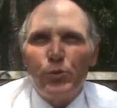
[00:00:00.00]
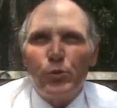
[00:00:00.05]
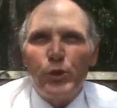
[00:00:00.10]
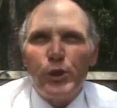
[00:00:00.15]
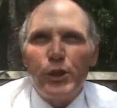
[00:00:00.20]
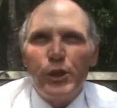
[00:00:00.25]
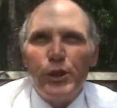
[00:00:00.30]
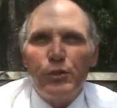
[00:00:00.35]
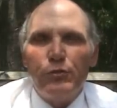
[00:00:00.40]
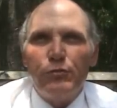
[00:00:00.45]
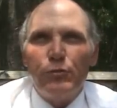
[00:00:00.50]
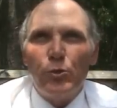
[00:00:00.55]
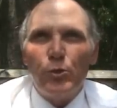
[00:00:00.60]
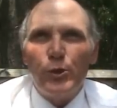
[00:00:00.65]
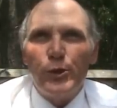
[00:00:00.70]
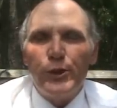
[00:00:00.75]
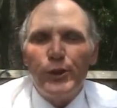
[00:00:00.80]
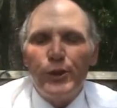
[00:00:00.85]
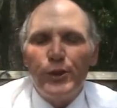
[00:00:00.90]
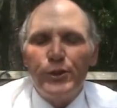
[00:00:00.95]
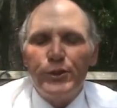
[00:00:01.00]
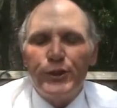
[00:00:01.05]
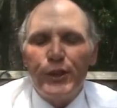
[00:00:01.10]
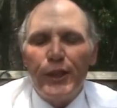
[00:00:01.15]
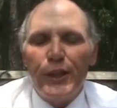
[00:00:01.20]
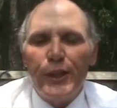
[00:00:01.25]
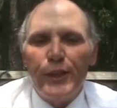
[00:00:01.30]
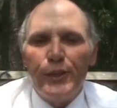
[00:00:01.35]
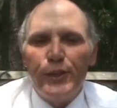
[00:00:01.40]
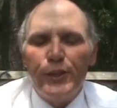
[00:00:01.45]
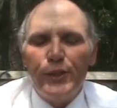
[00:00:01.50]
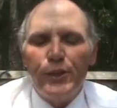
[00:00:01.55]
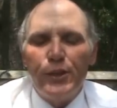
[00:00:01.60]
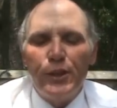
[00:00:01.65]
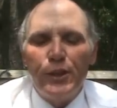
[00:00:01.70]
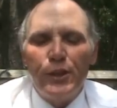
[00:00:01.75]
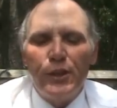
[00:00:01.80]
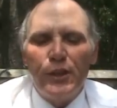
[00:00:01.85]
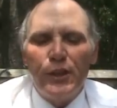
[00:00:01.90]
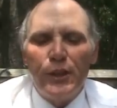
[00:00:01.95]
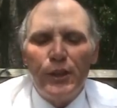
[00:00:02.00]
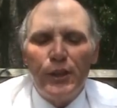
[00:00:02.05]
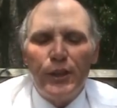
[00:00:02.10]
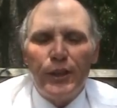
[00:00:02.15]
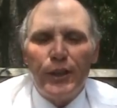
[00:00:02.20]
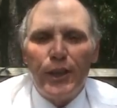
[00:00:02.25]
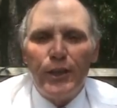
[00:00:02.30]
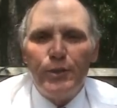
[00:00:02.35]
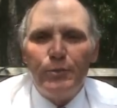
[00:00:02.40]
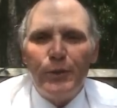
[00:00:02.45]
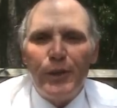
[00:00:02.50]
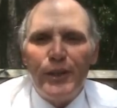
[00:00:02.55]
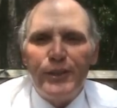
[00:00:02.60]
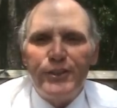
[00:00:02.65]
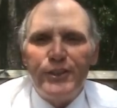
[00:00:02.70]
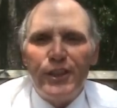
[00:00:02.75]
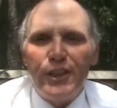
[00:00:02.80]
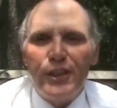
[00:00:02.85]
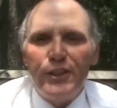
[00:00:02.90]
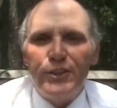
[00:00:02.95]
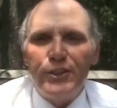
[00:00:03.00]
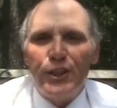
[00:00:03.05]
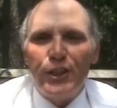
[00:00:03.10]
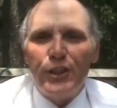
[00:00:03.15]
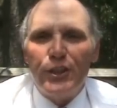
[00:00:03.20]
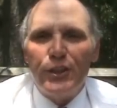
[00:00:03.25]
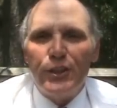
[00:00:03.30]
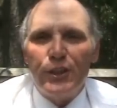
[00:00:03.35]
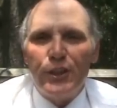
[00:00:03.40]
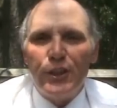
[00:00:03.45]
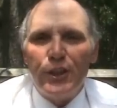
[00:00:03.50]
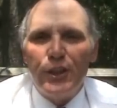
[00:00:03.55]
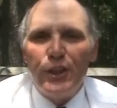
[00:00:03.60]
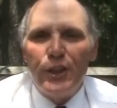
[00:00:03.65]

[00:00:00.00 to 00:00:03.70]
3 or 4 years later, came to my attention